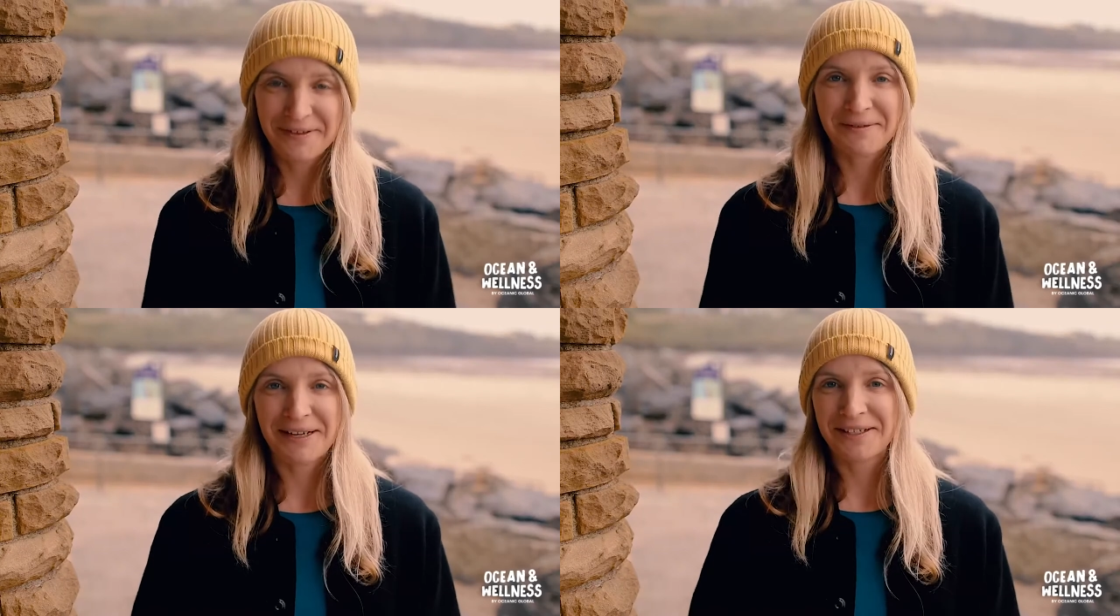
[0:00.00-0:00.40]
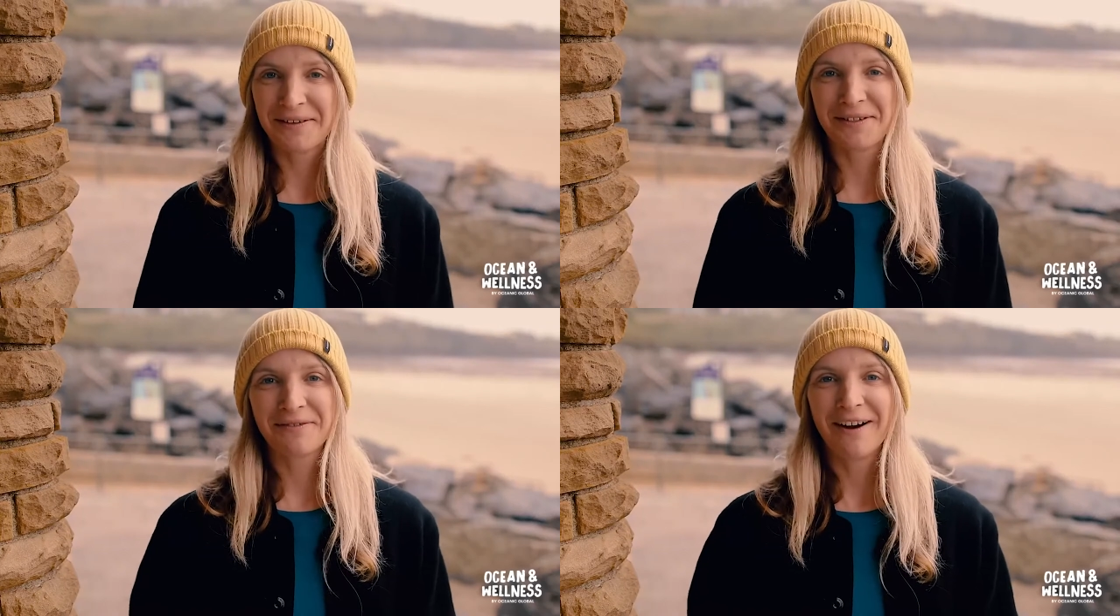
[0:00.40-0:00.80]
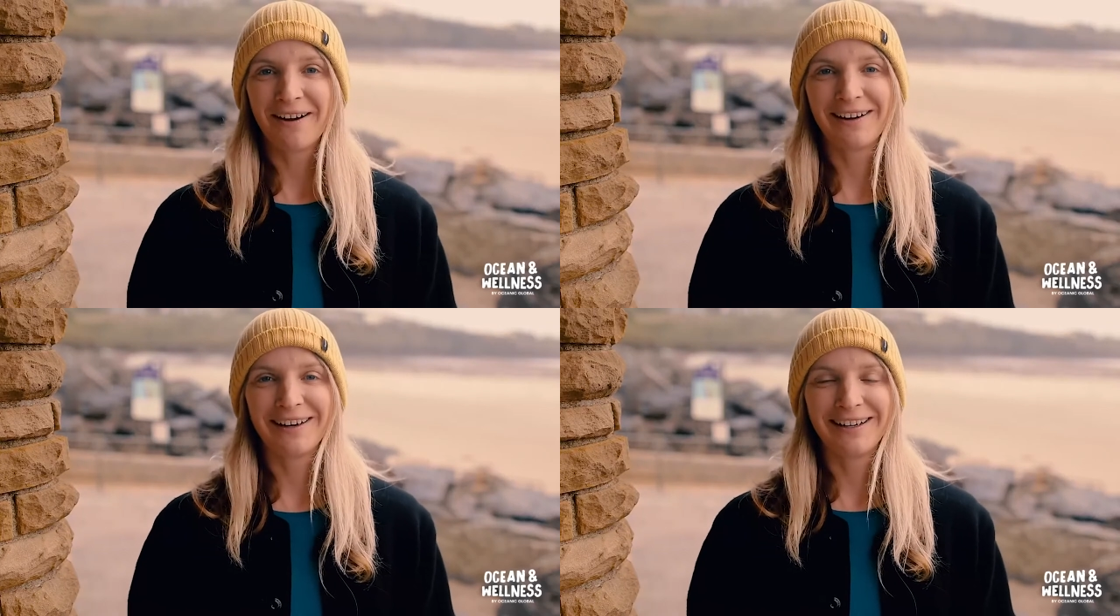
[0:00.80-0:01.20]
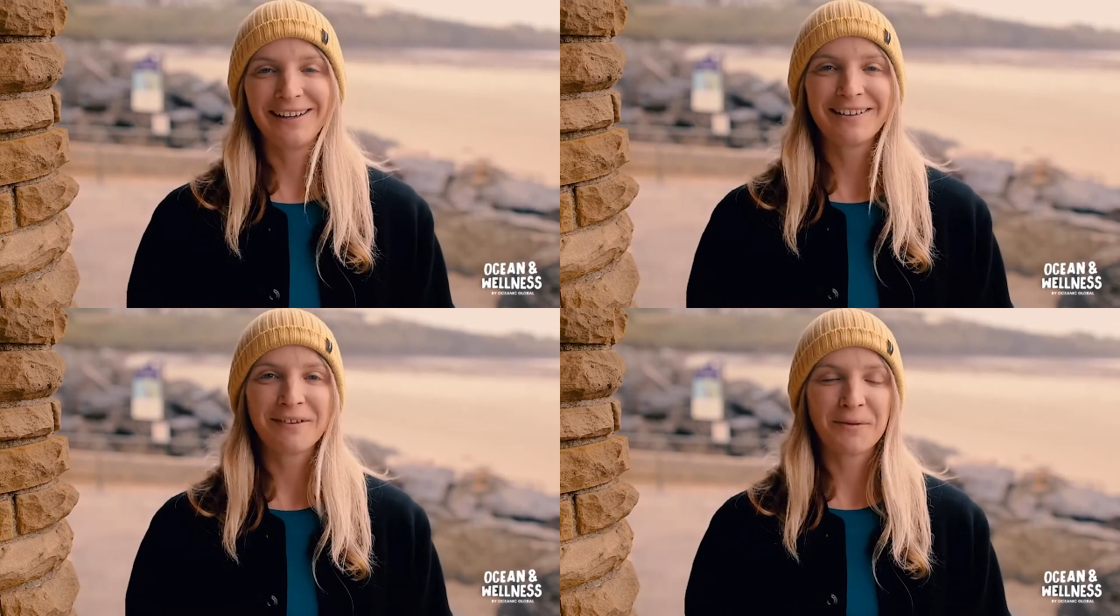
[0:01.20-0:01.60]
the west coast of
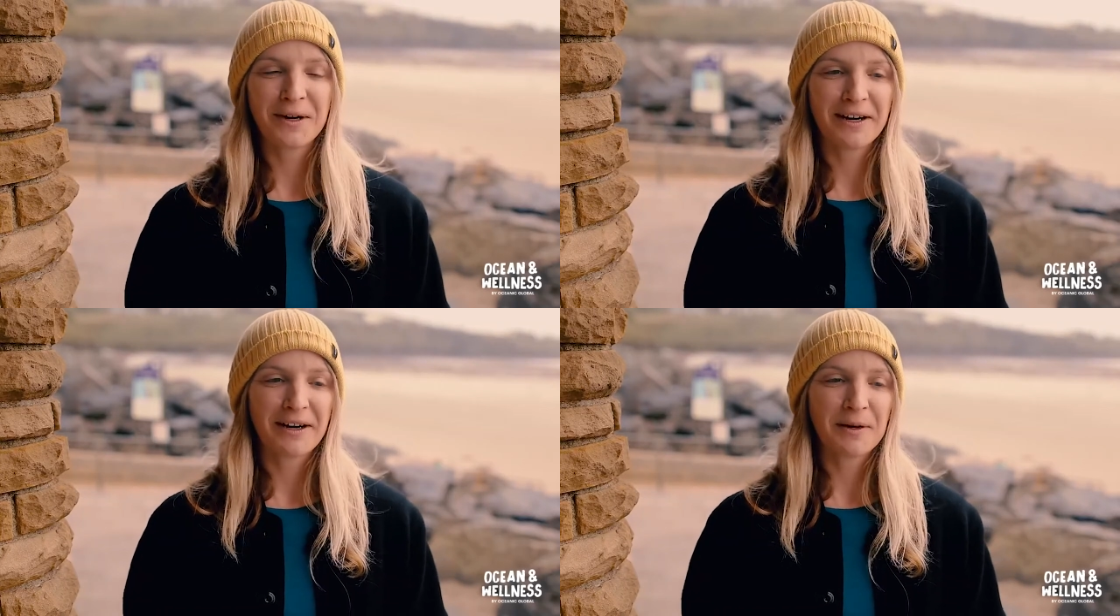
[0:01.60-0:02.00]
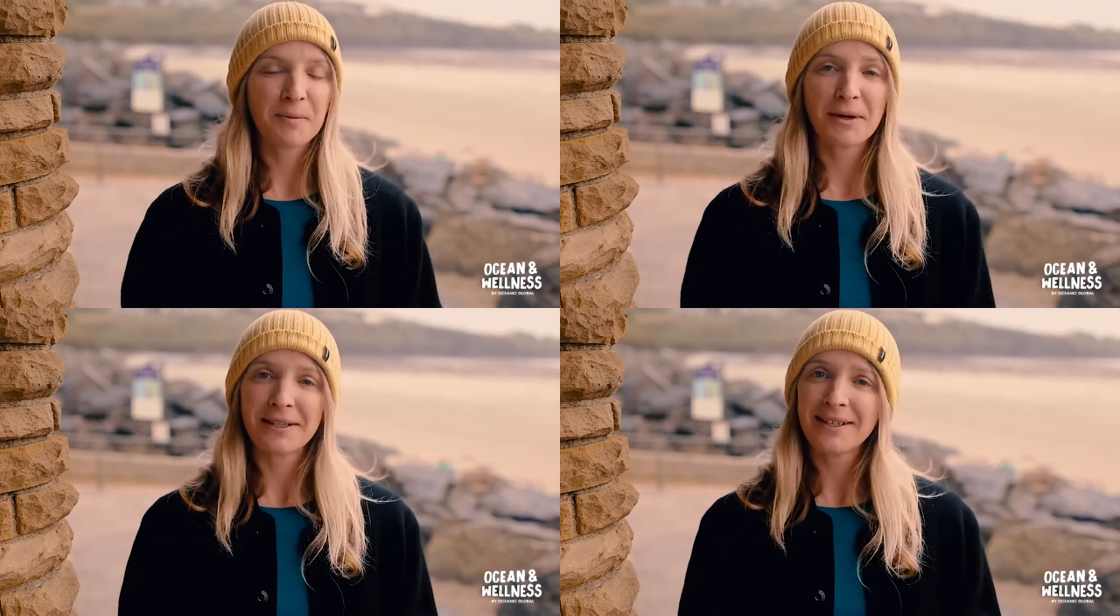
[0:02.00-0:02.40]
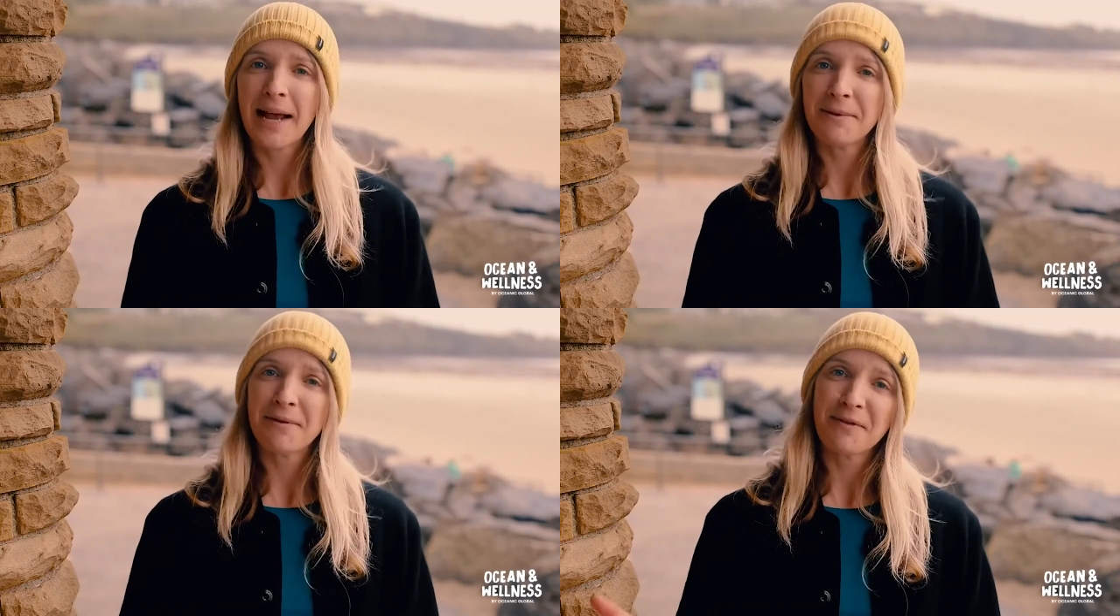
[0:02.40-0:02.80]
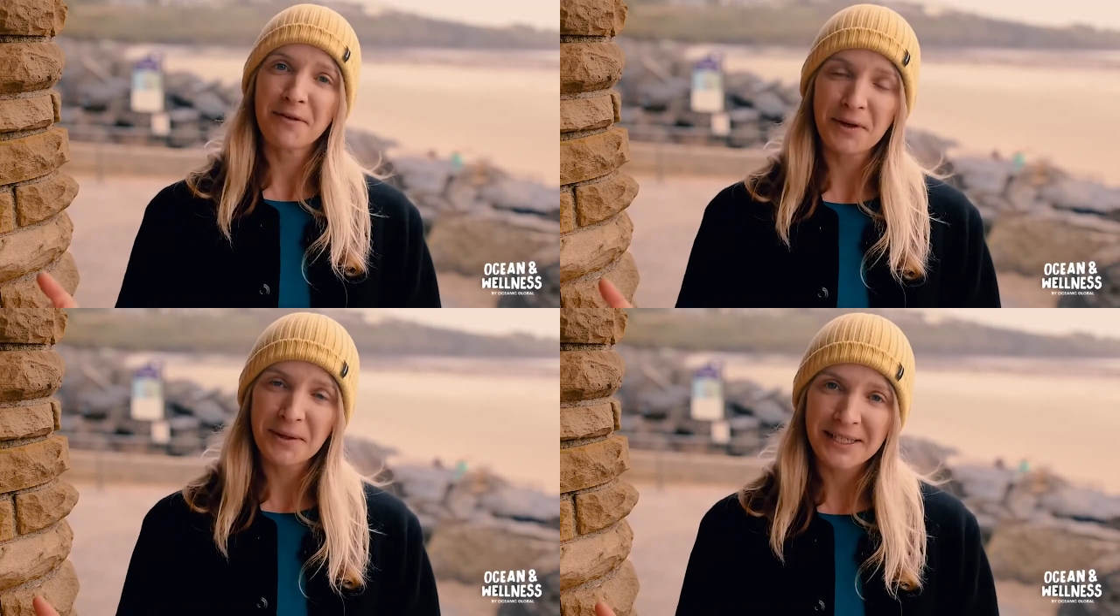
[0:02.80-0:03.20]
Ireland where an important salmon river
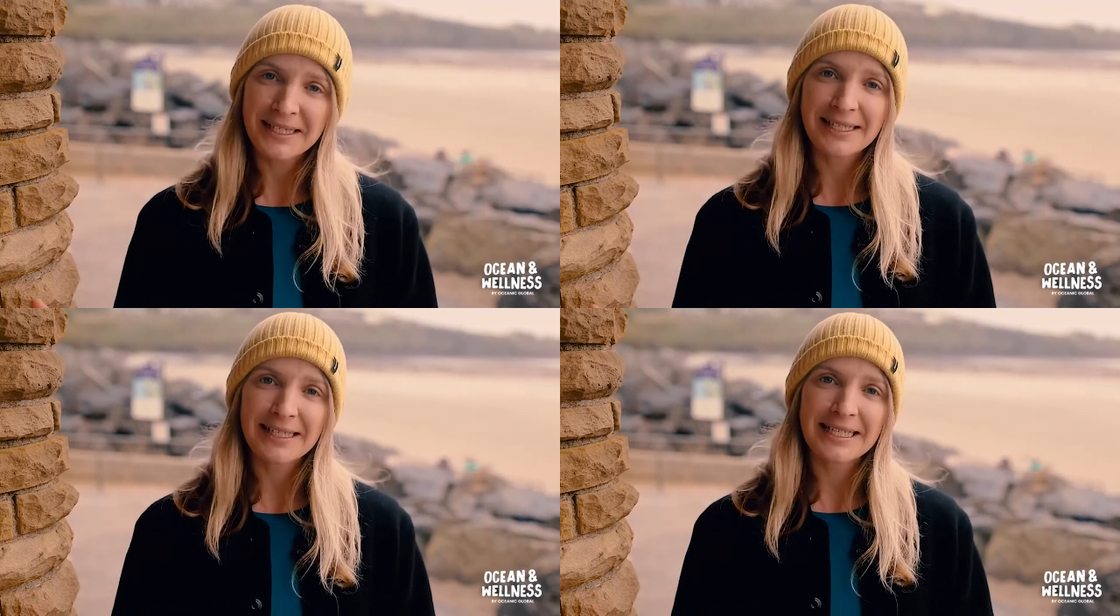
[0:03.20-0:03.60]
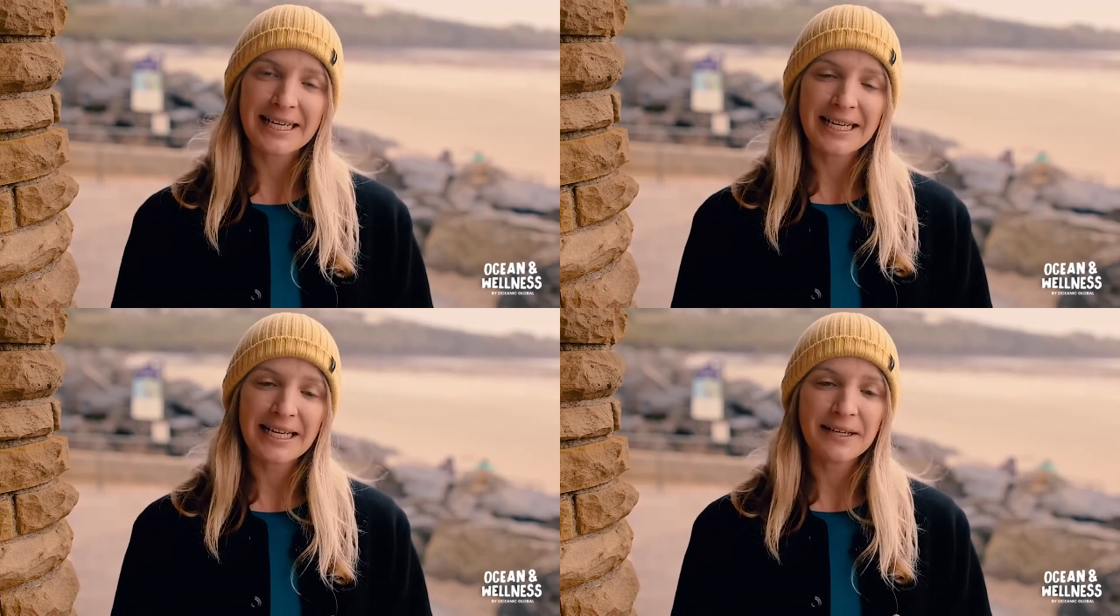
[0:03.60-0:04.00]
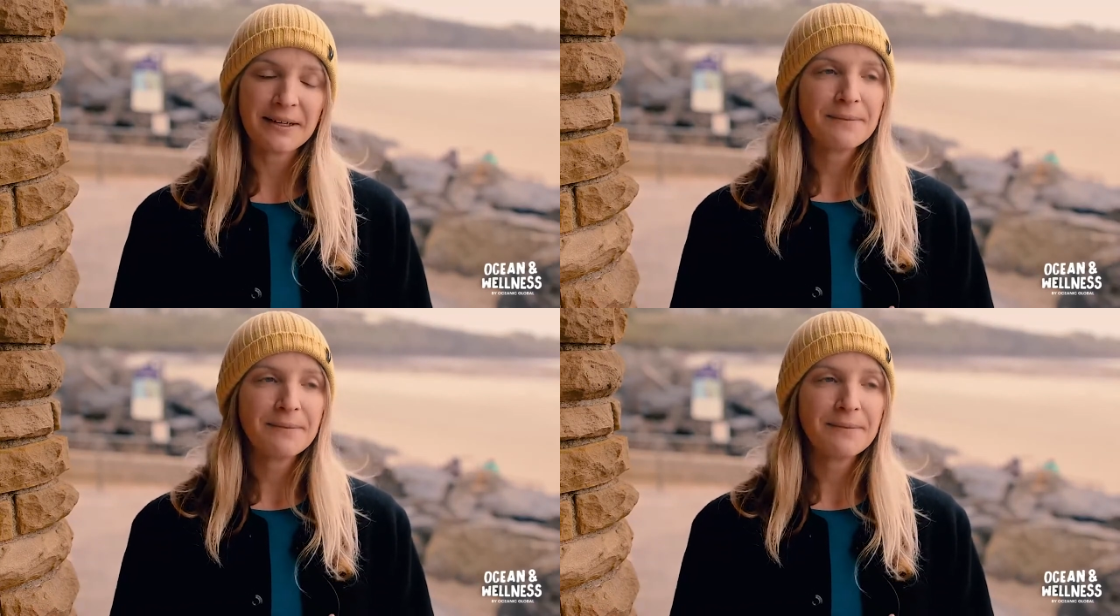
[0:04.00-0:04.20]
flows into the sea.